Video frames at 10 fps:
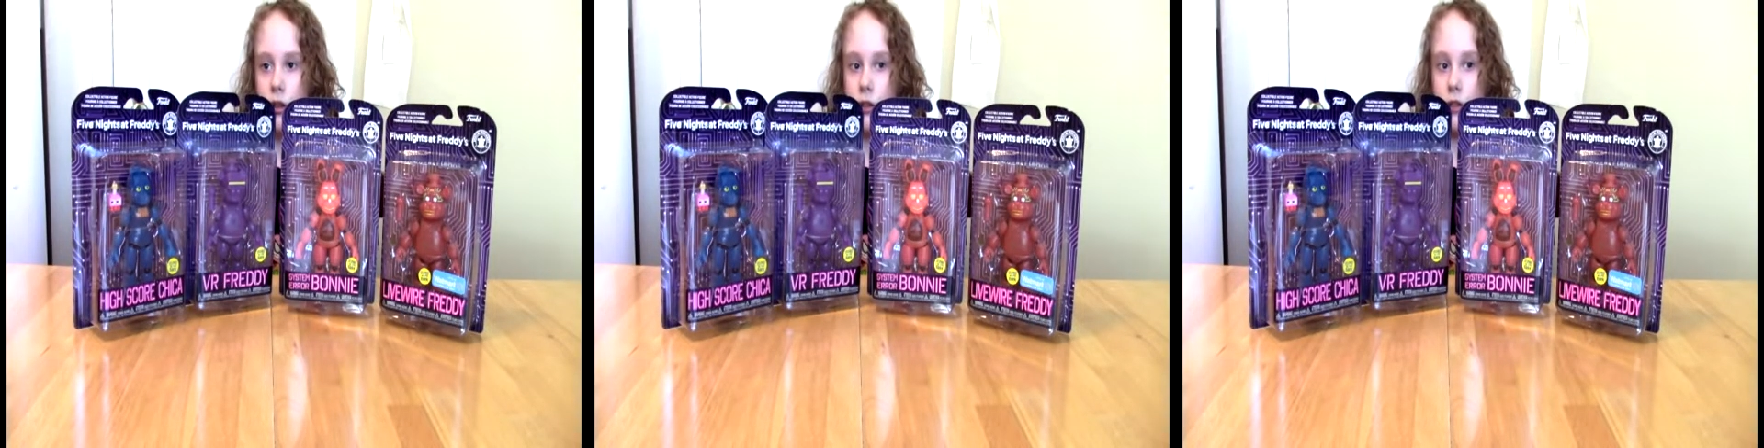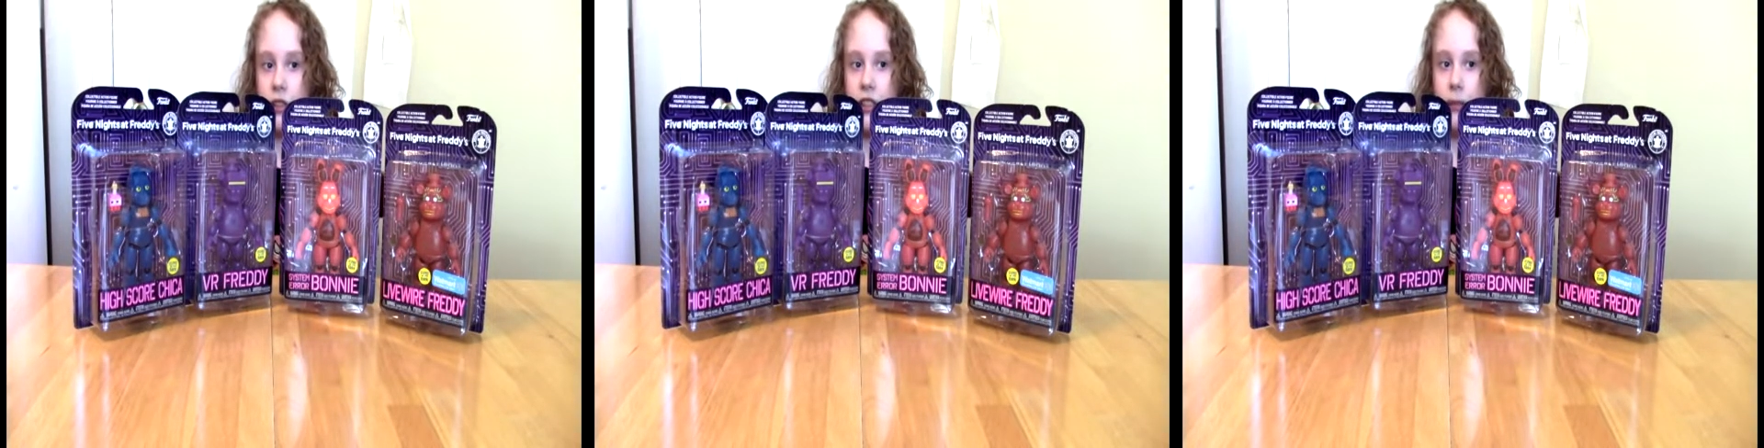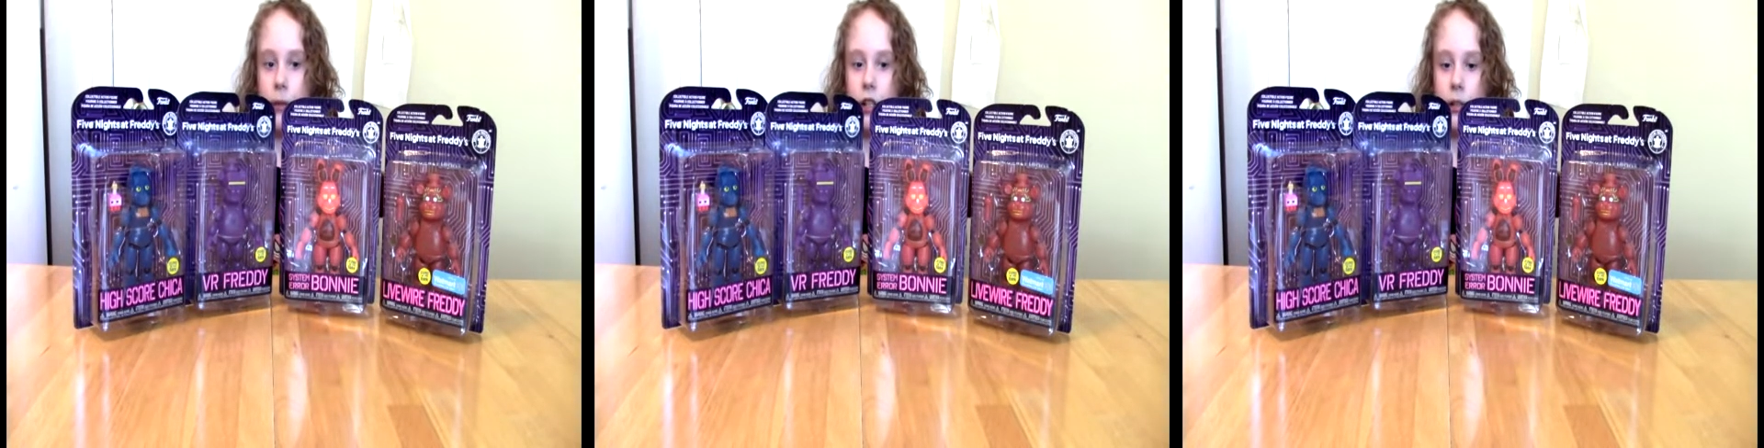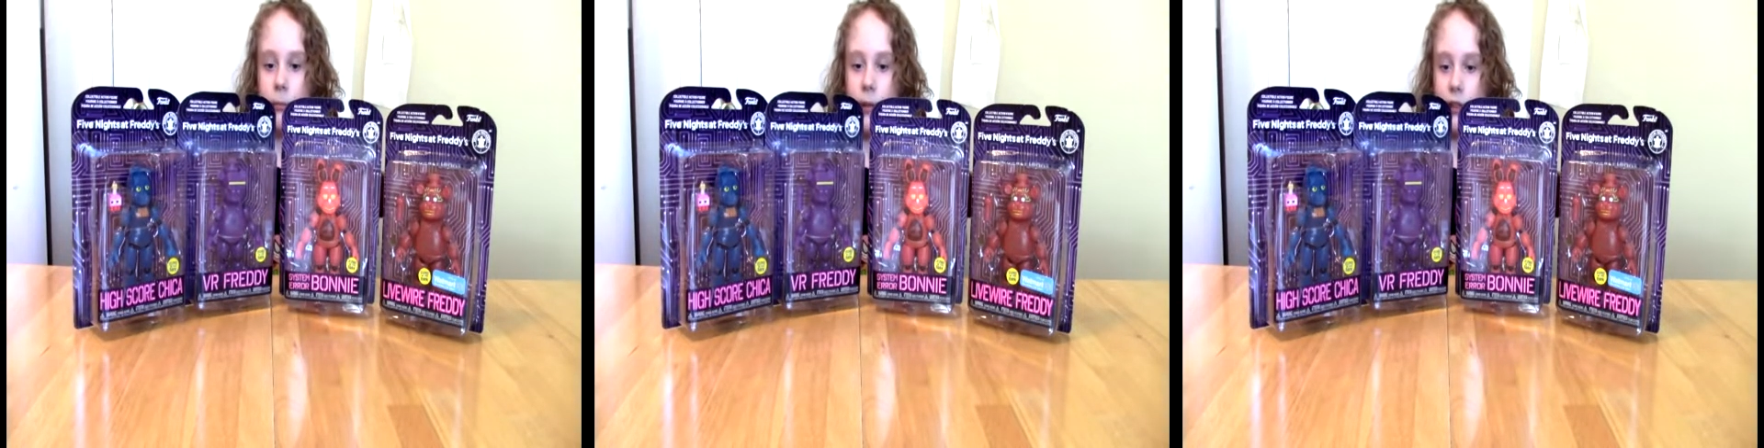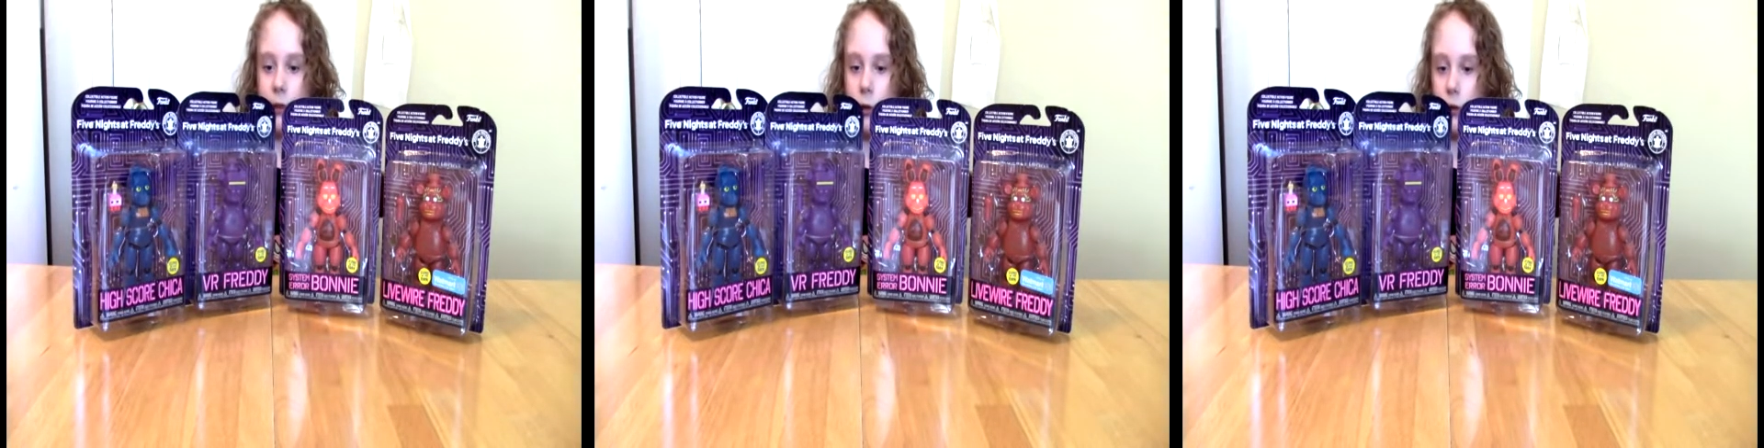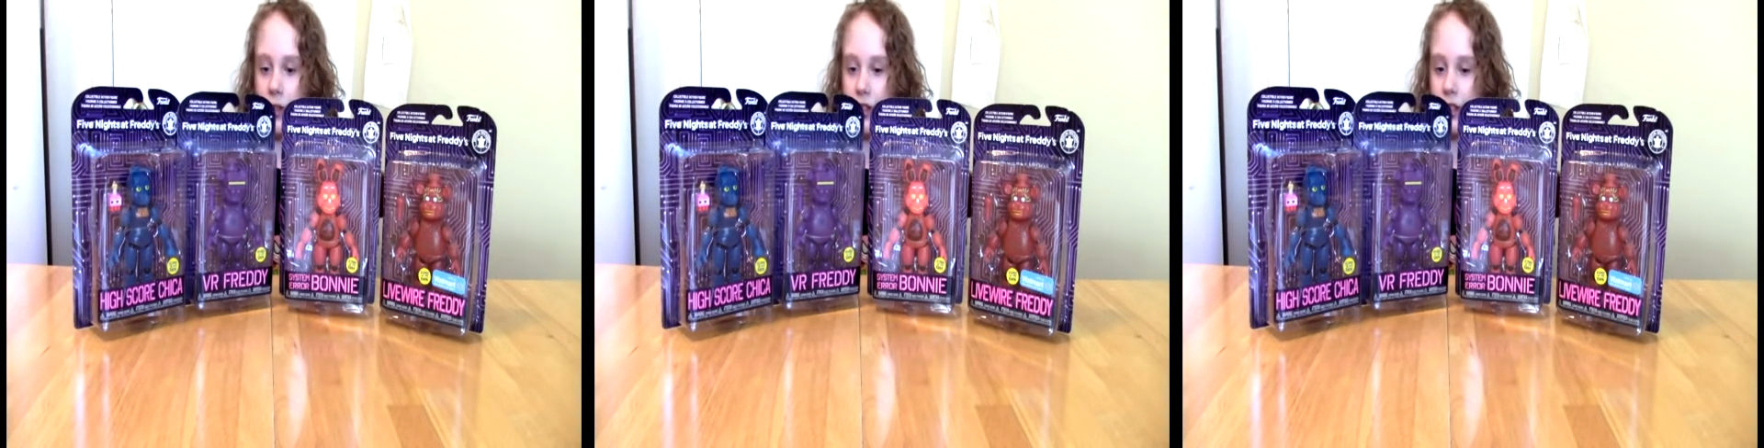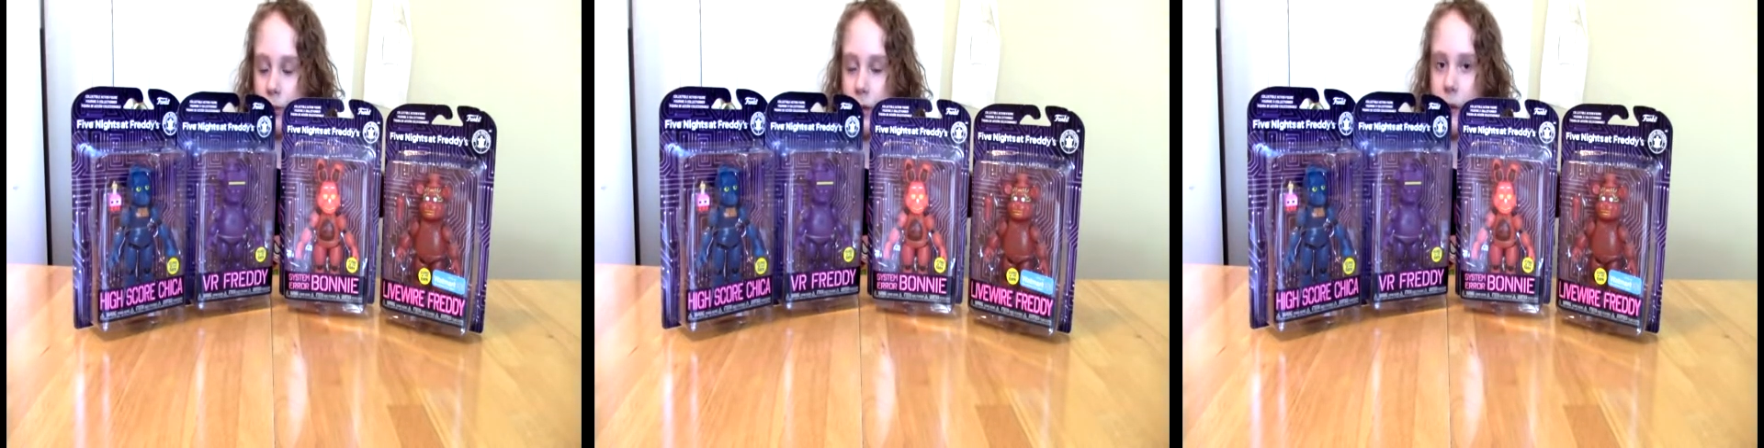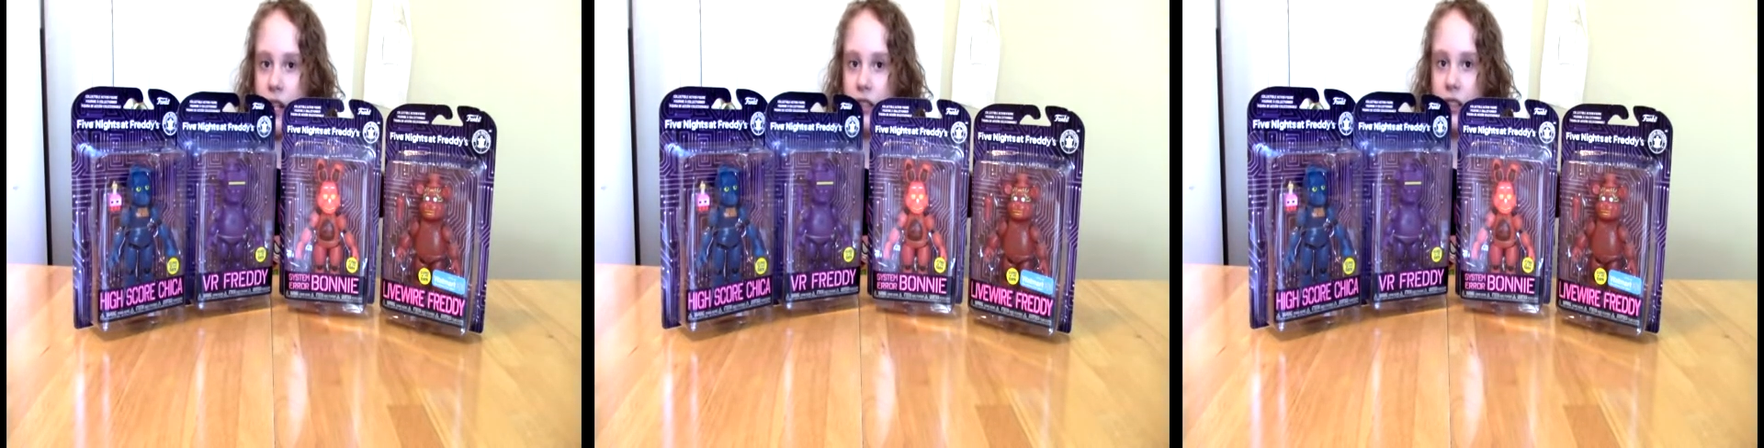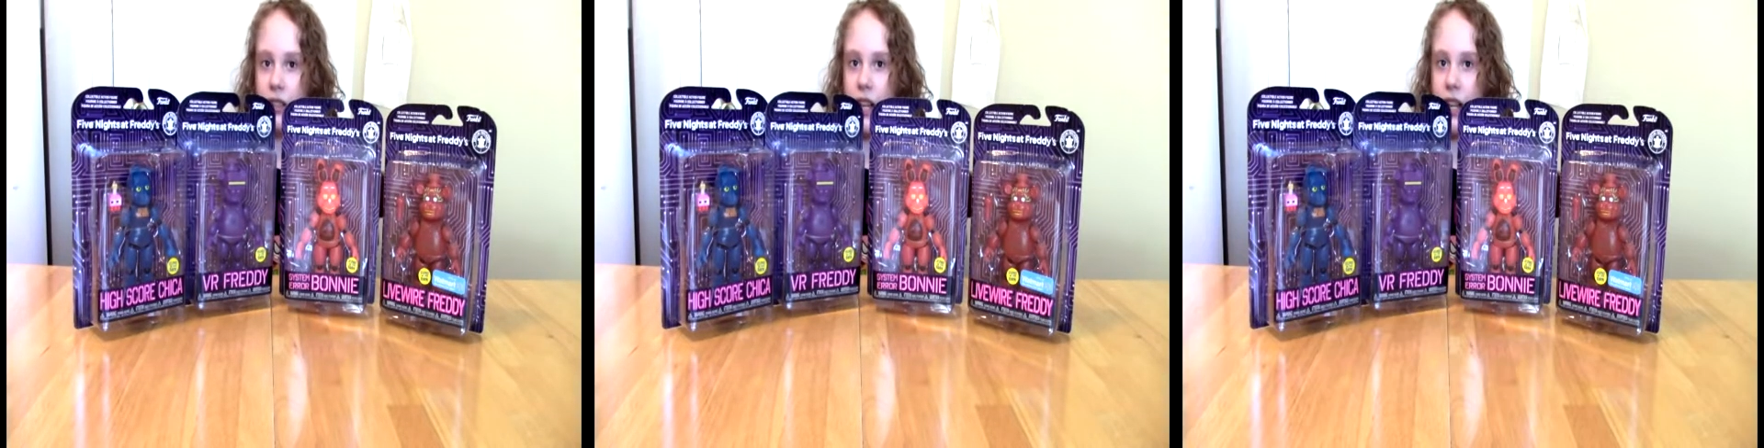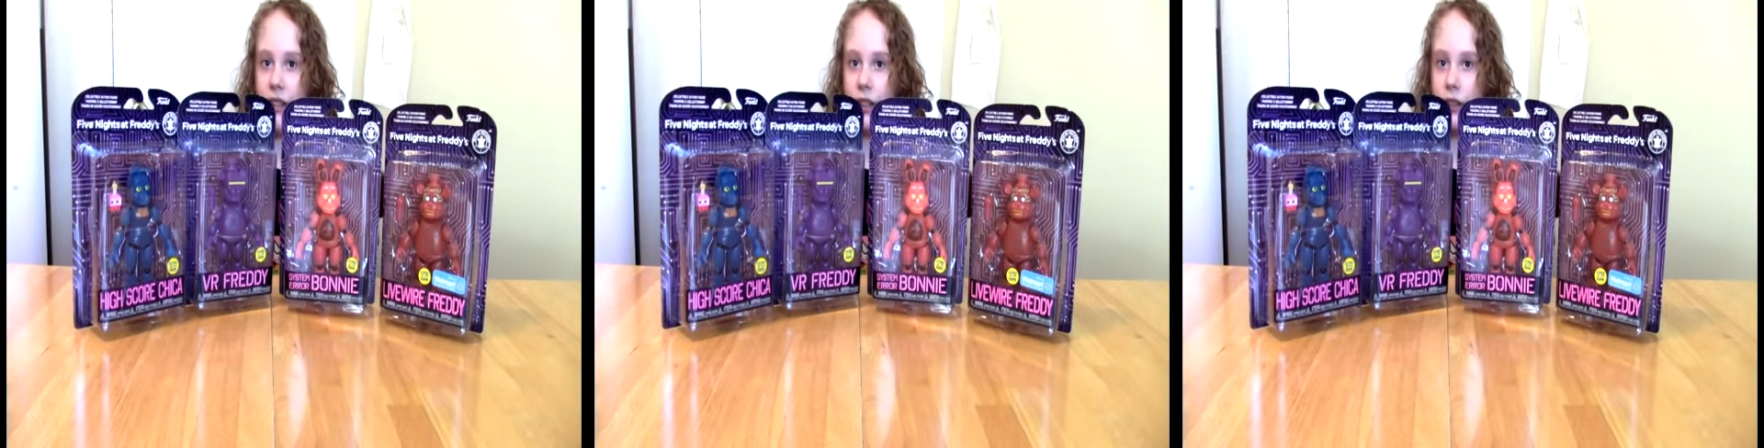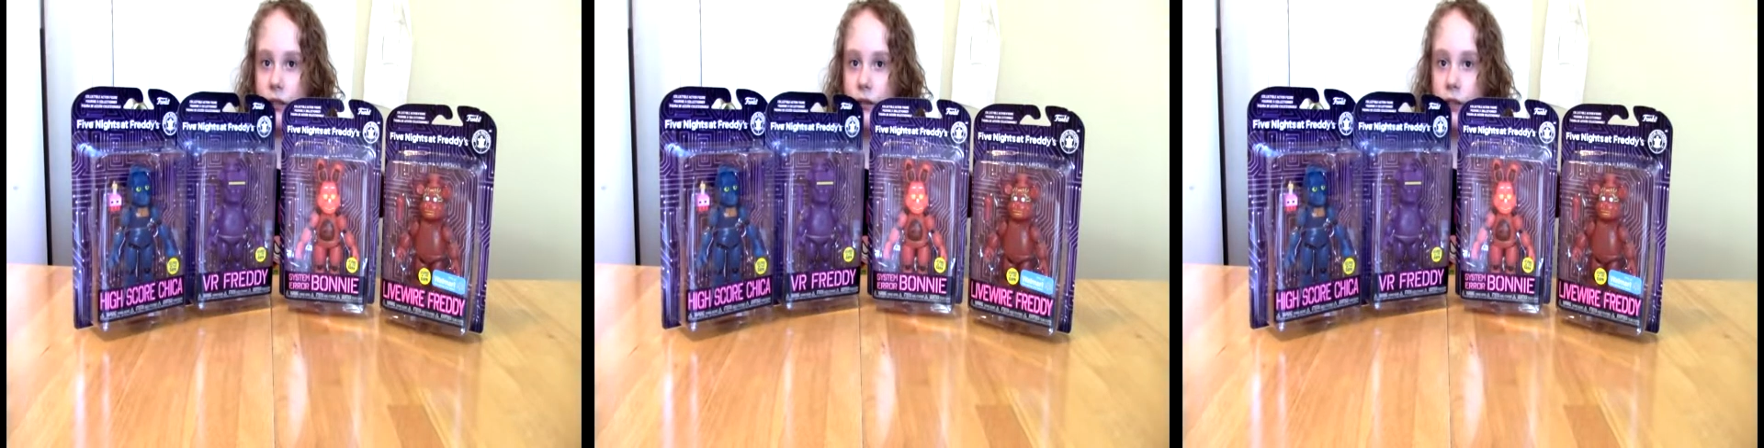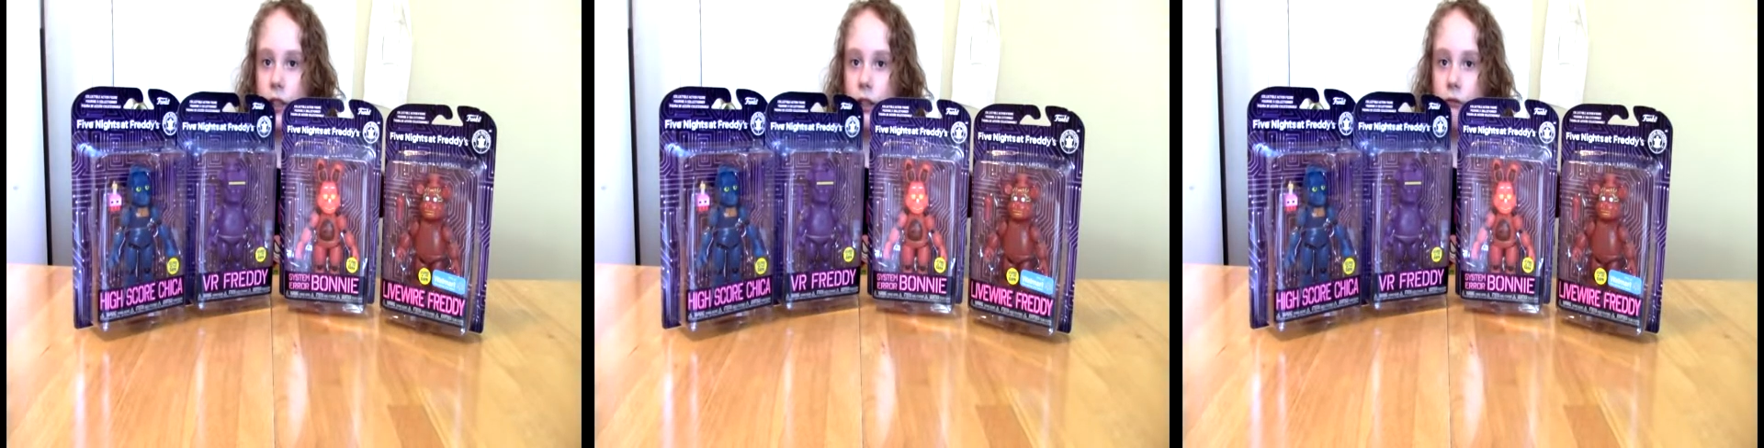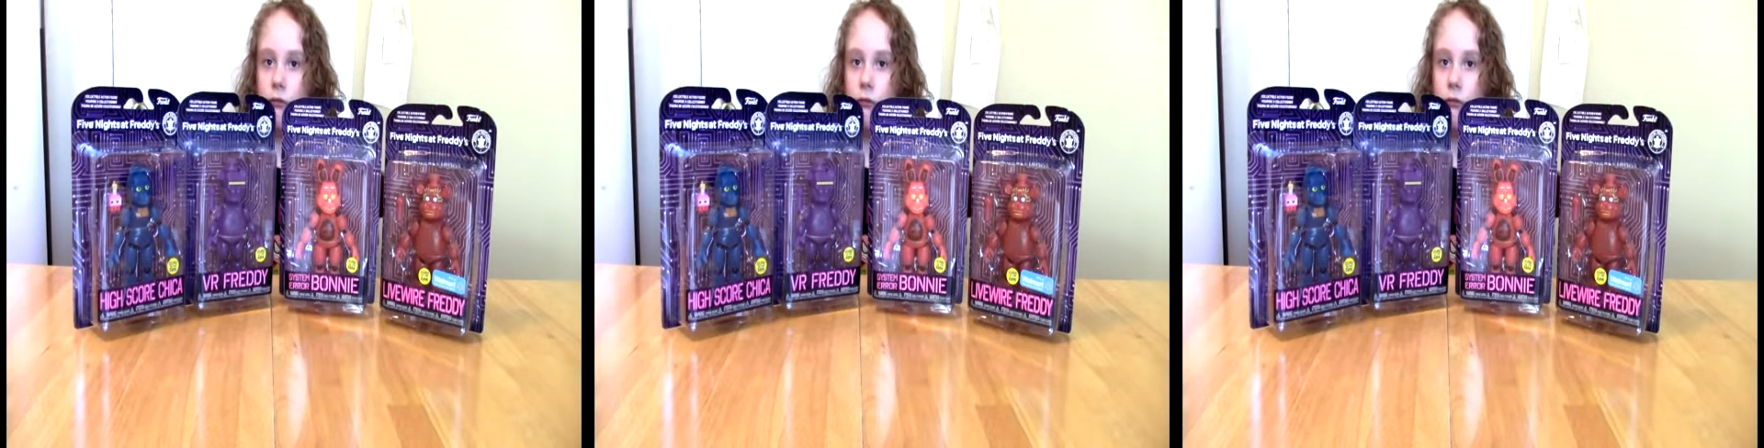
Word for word: So this is monumental. They just repainted that then.